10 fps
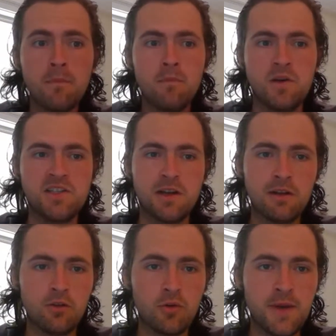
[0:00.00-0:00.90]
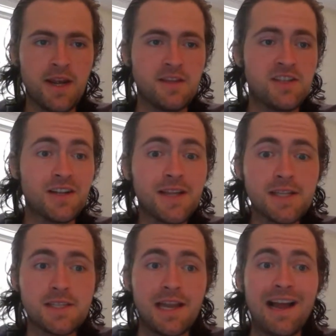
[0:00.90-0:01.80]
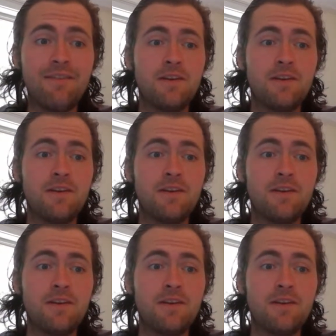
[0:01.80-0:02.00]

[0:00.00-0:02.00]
But he's done a little bit, and he's on that staff,